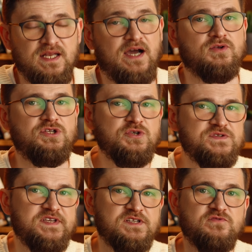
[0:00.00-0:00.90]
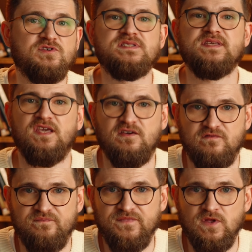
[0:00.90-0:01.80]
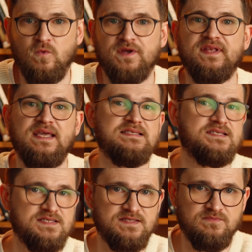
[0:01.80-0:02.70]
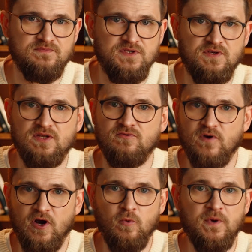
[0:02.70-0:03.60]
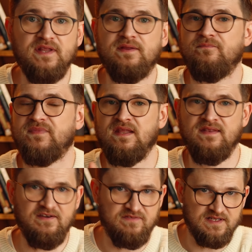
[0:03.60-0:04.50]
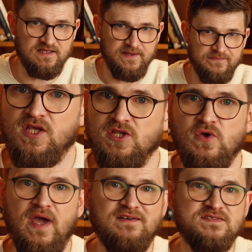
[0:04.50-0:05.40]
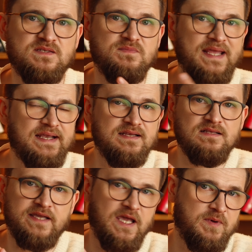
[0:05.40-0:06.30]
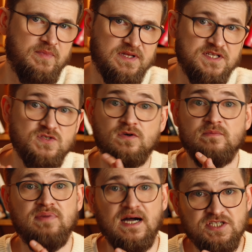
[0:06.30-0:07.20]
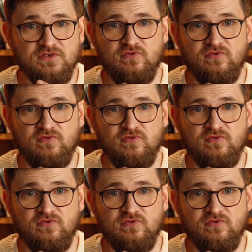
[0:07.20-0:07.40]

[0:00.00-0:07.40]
Now, choose Salesforce if you want a system you can grow with indefinitely. You have some technical capabilities or budget